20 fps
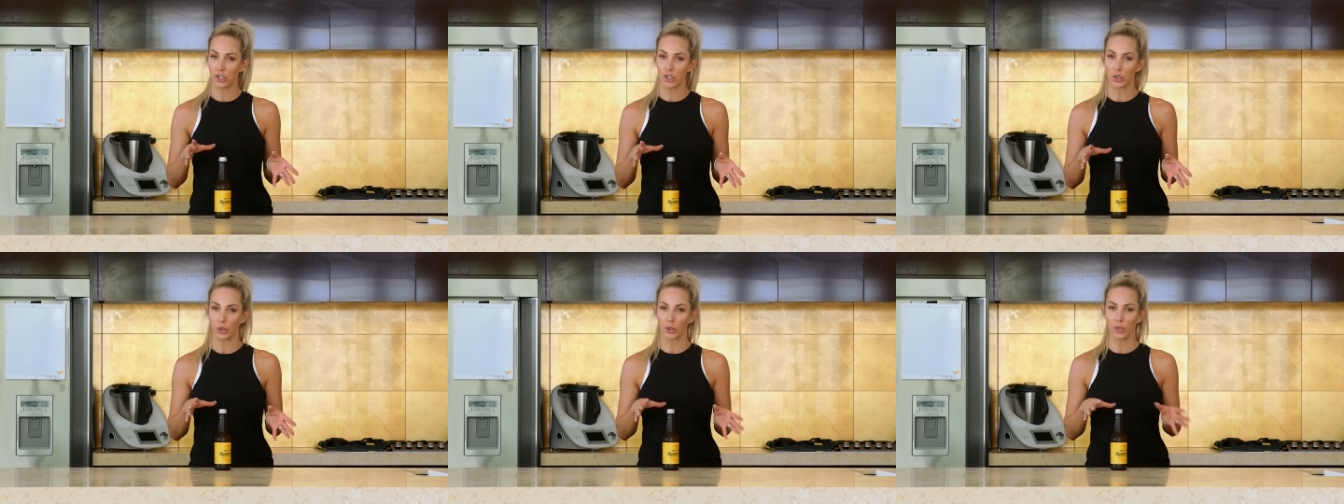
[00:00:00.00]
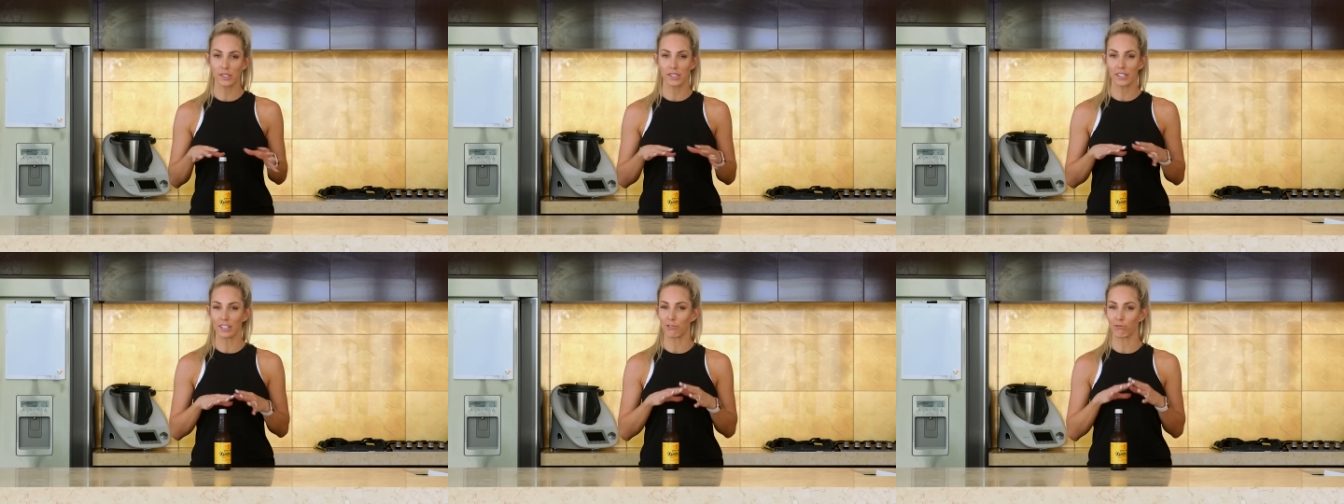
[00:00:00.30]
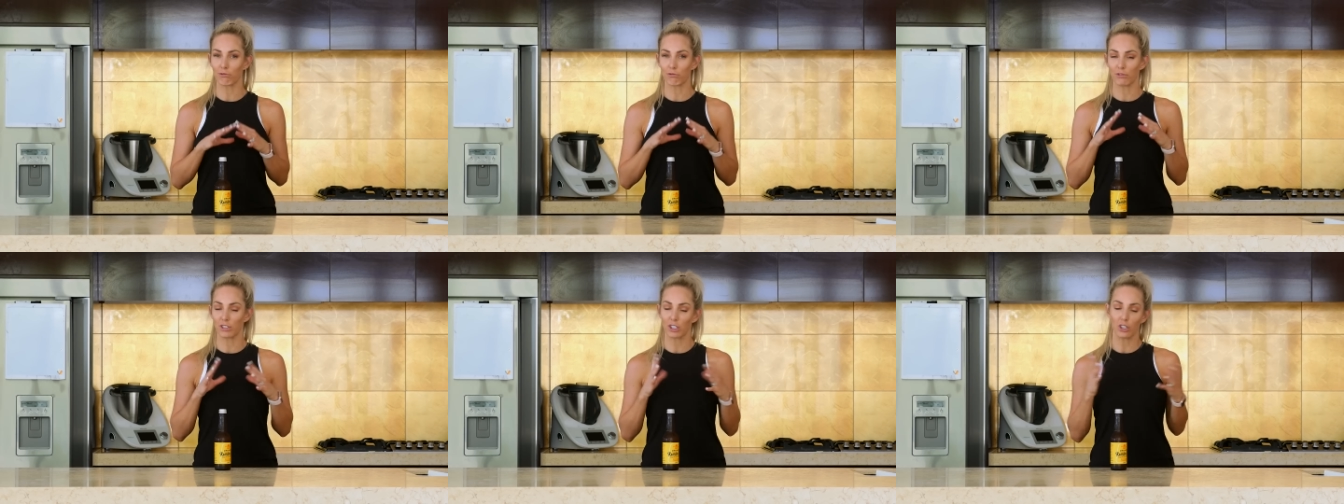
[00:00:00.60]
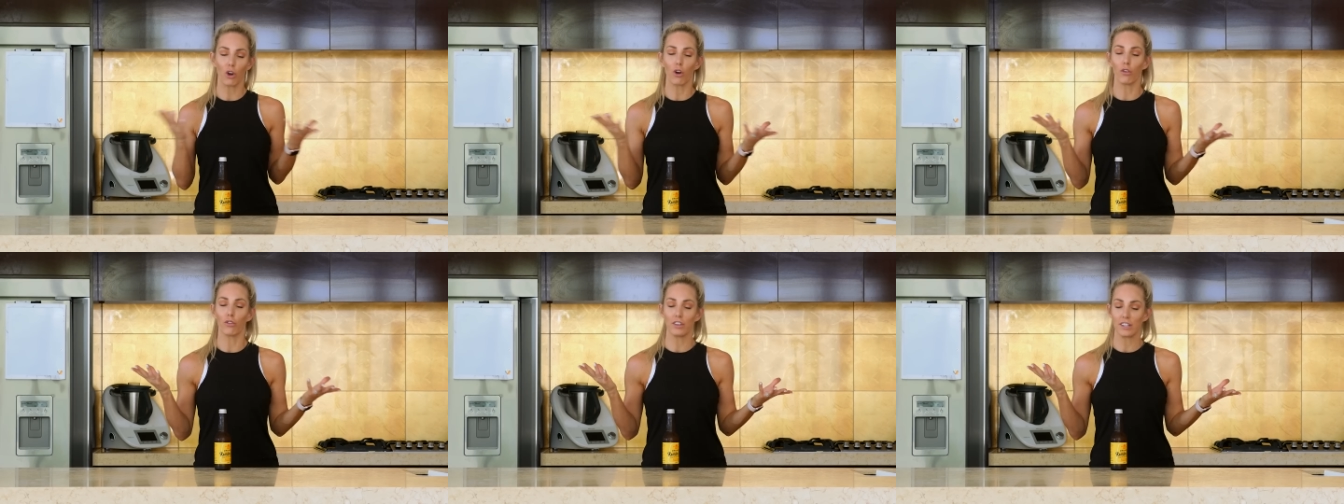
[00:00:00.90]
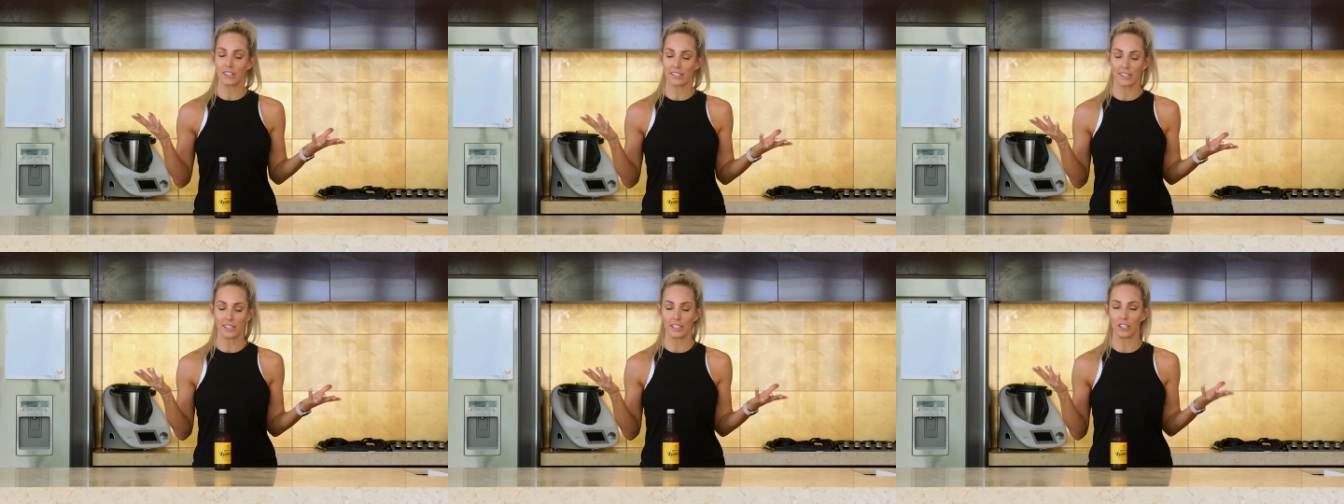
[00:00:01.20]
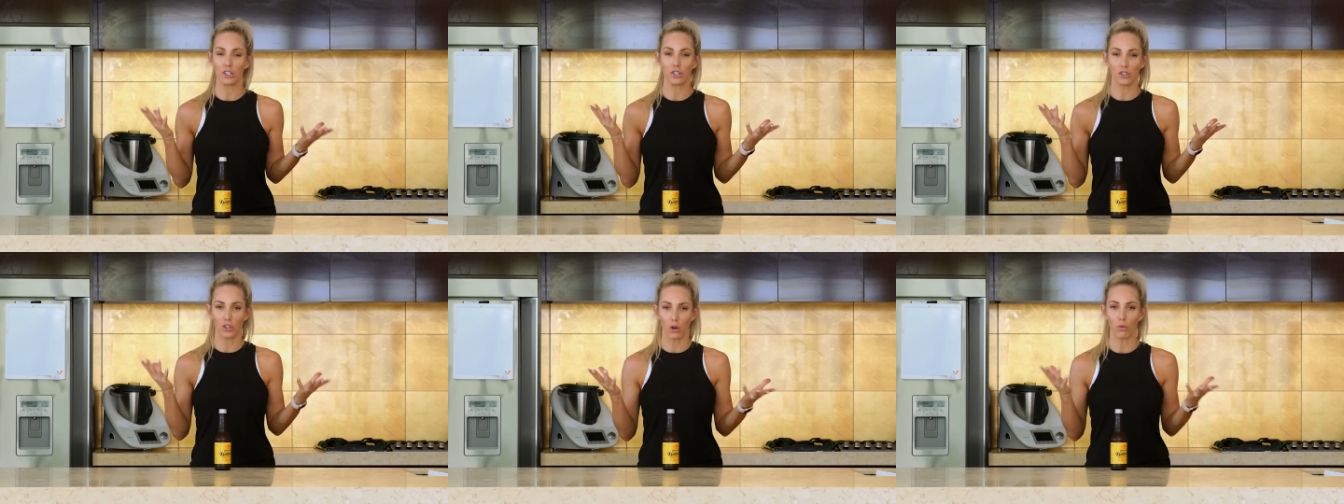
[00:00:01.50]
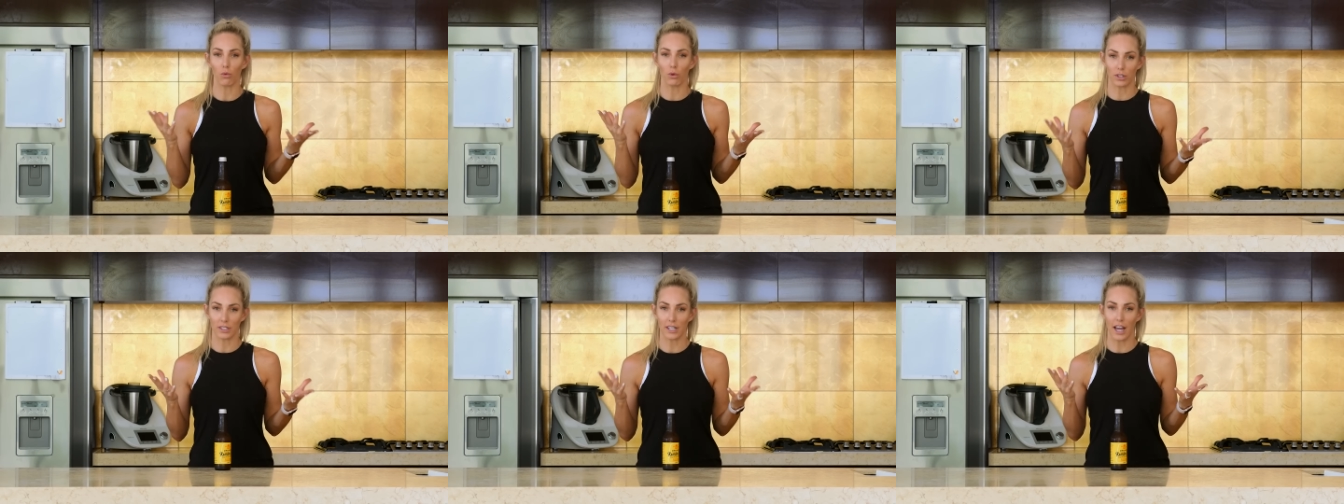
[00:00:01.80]
sugars and obviously you
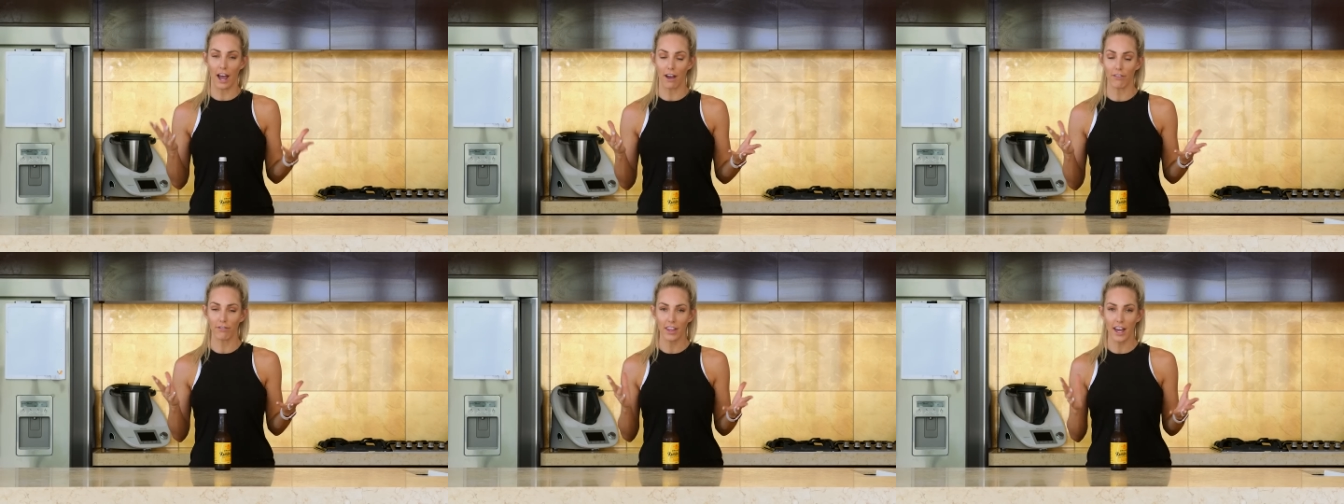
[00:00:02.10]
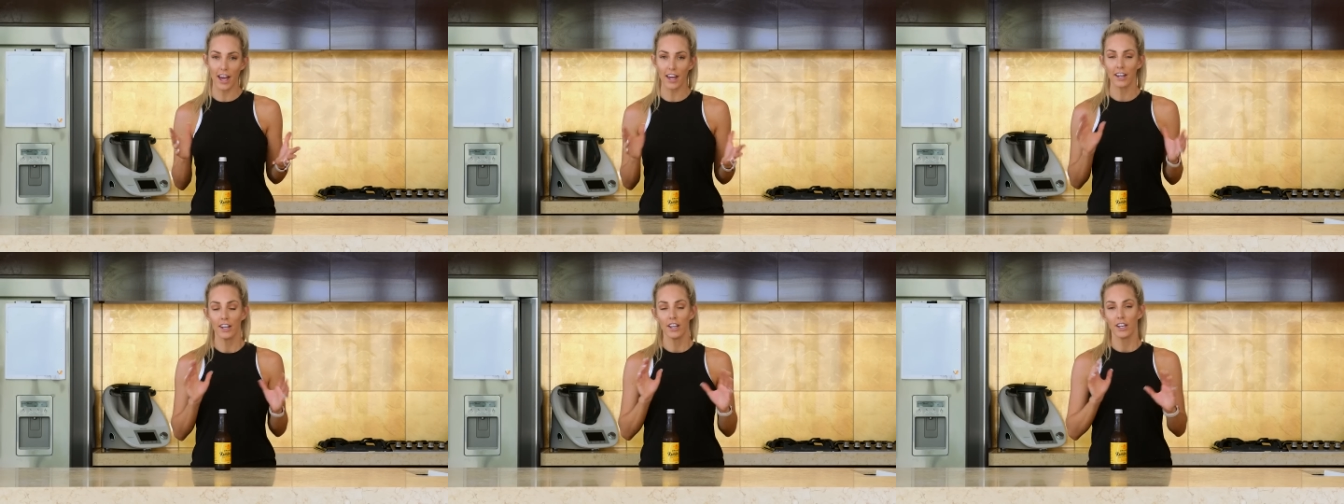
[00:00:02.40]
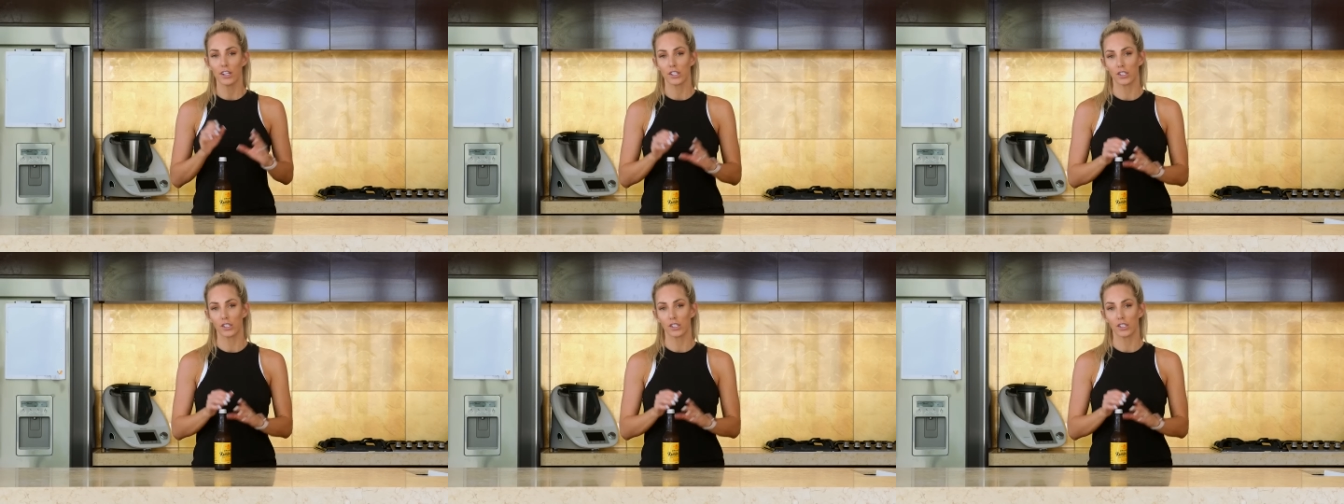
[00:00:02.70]
don't want to have that.